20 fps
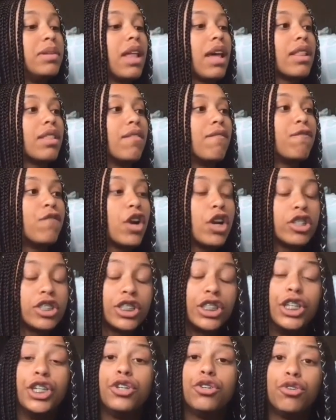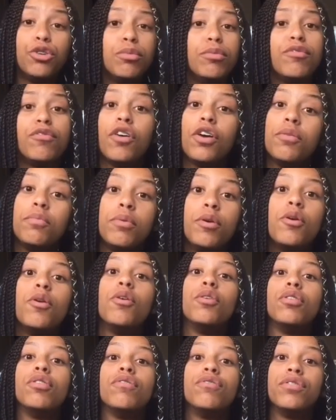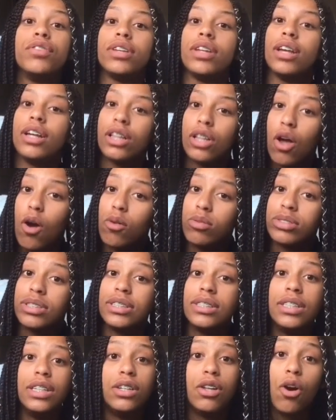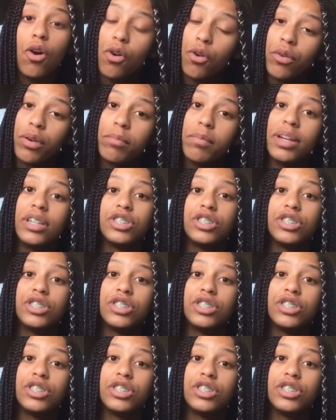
like the first thing you do before you put on your freaking clothes is deodorant.